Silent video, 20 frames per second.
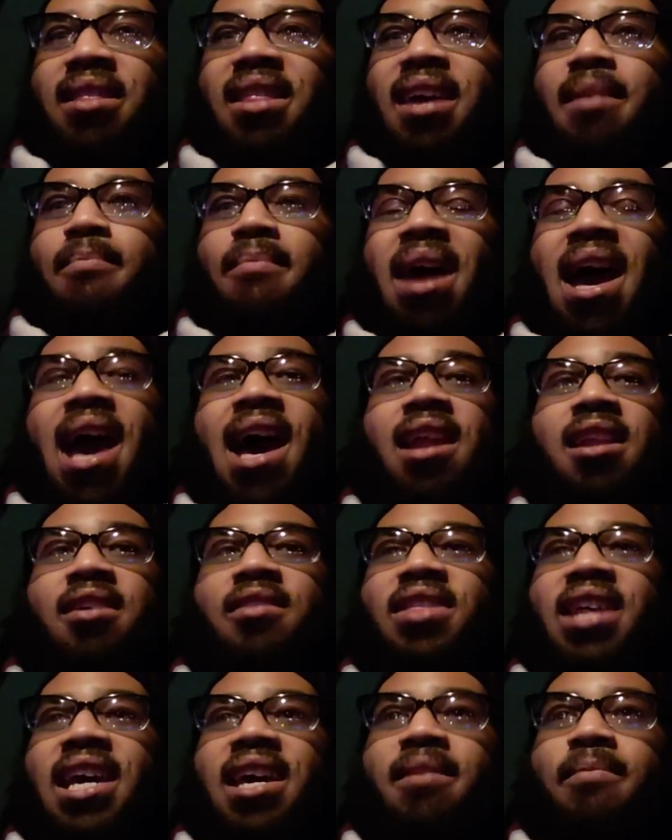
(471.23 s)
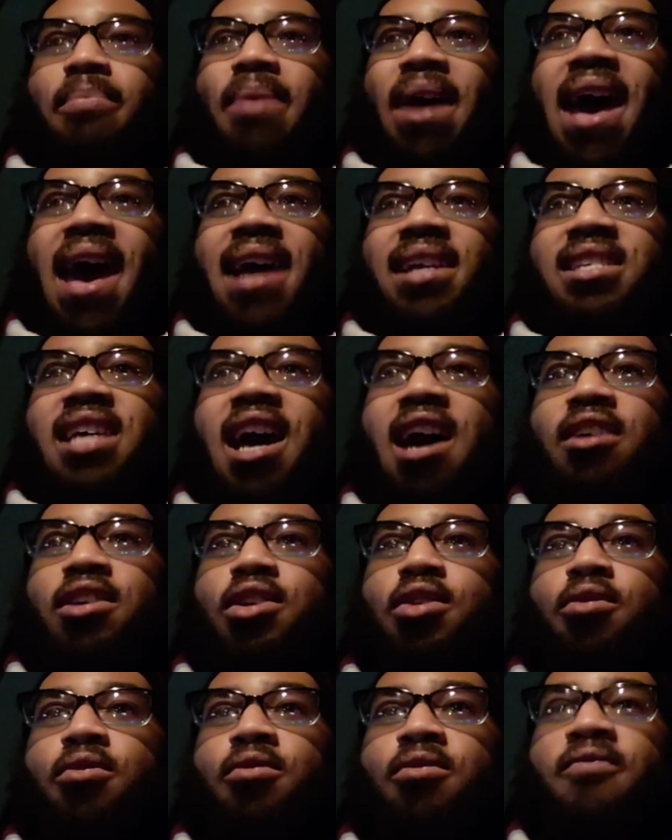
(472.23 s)
They matter. They impact how
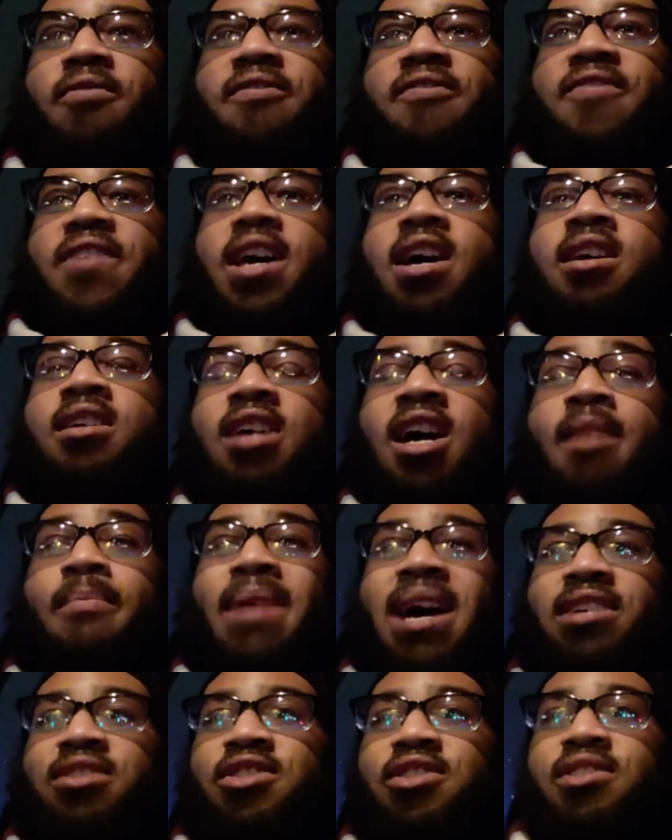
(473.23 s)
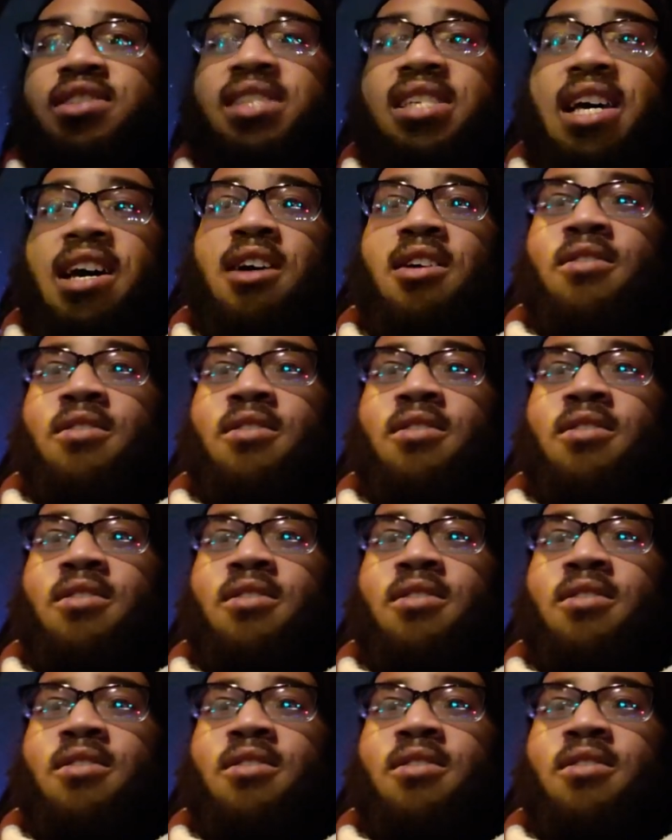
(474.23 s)
you feel about yourself.